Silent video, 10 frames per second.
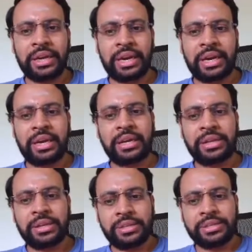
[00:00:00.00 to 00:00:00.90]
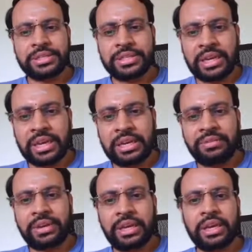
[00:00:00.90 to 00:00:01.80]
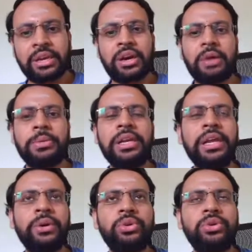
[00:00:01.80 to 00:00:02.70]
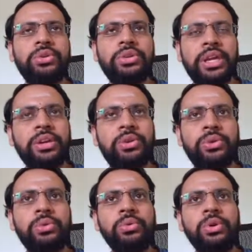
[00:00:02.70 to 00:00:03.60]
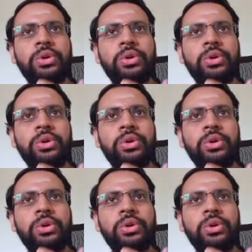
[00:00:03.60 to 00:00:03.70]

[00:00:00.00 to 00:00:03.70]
and this is again a very commonly known thing to you.